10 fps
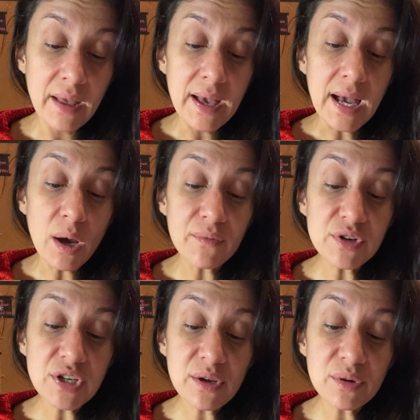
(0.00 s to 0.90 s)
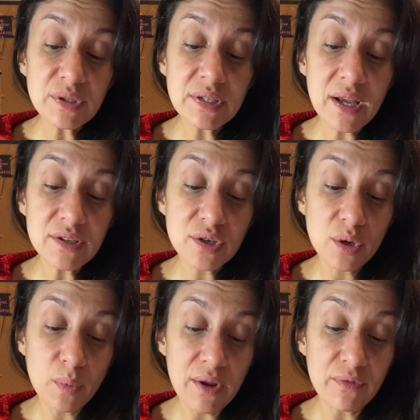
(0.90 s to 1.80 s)
However, Jehu did not turn
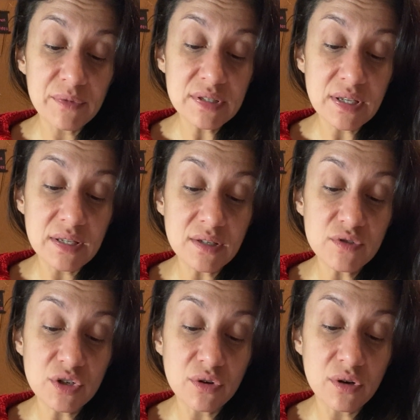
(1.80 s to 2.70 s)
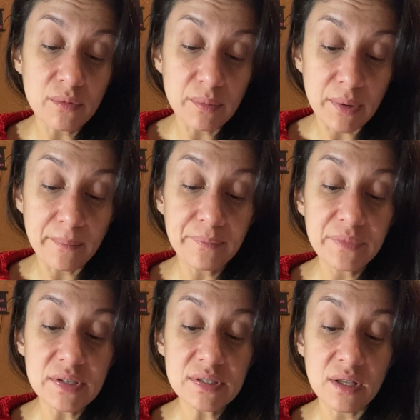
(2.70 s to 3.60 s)
away from the sins of Jeroboam,
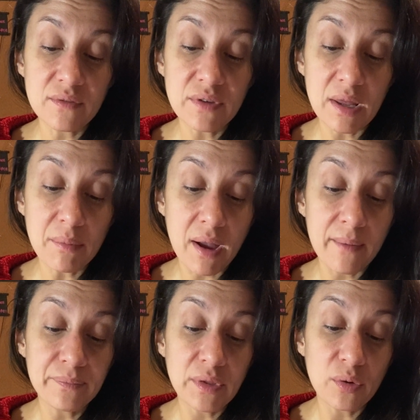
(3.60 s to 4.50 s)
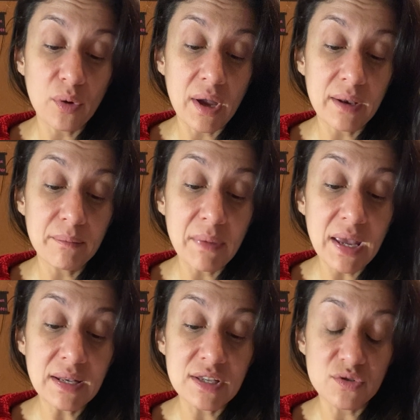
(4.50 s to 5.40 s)
the son of Nebat, who had
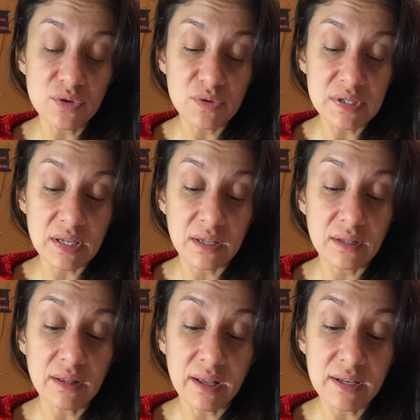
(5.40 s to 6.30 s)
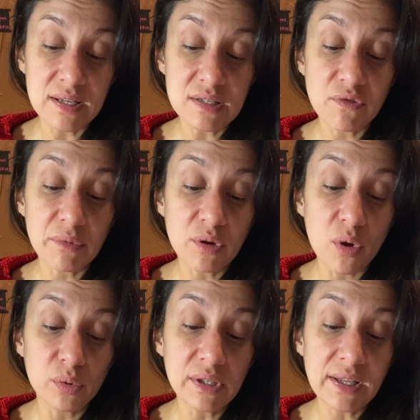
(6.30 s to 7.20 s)
made Israel sin, that is, from the
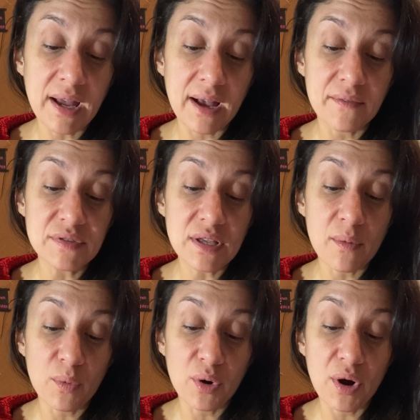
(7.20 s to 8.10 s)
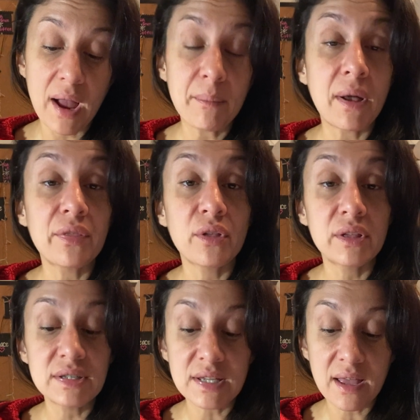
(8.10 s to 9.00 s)
golden calves that were at Bethel
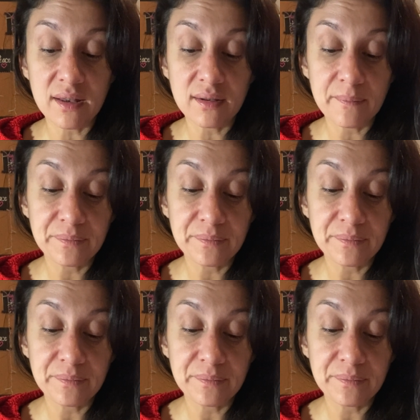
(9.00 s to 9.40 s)
and Dan.